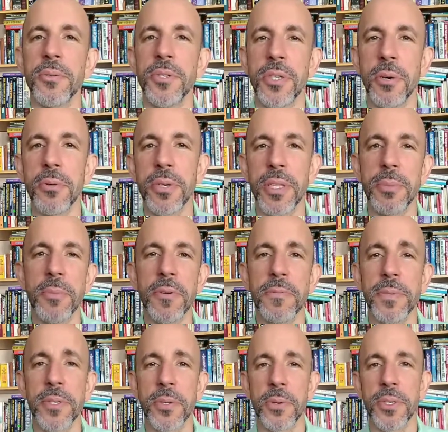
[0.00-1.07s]
Joke, the
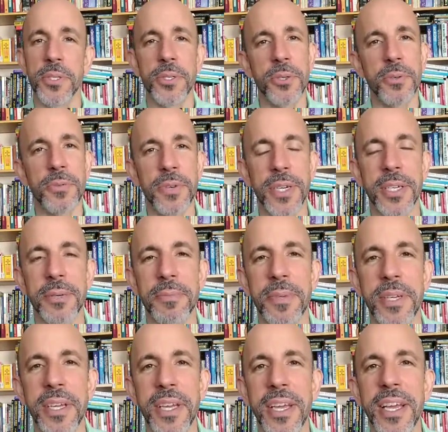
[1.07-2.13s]
movement towards true freedom.